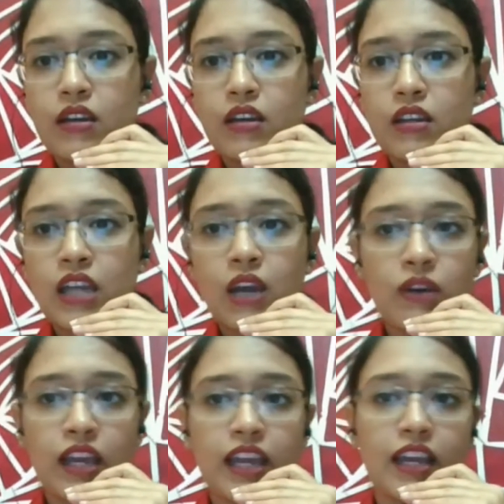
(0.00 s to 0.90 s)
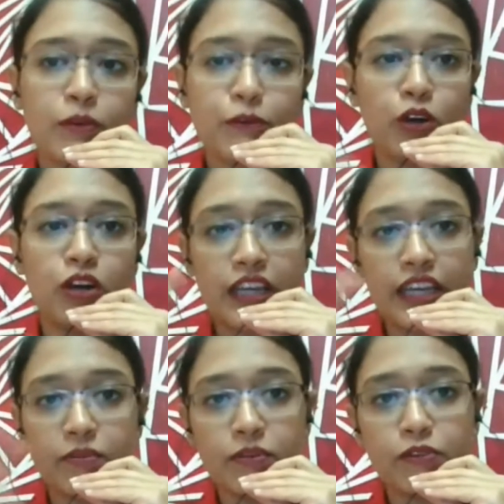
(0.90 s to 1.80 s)
Now, before
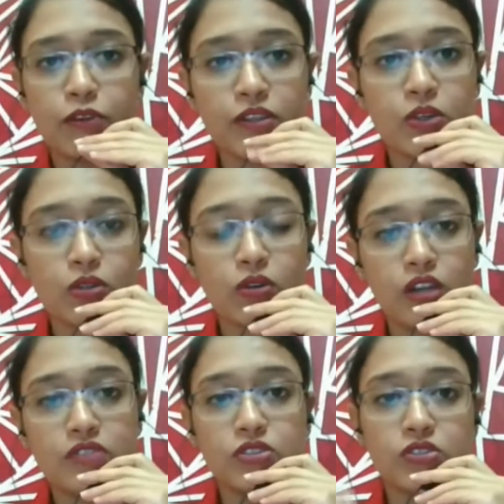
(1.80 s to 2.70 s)
we go to causes,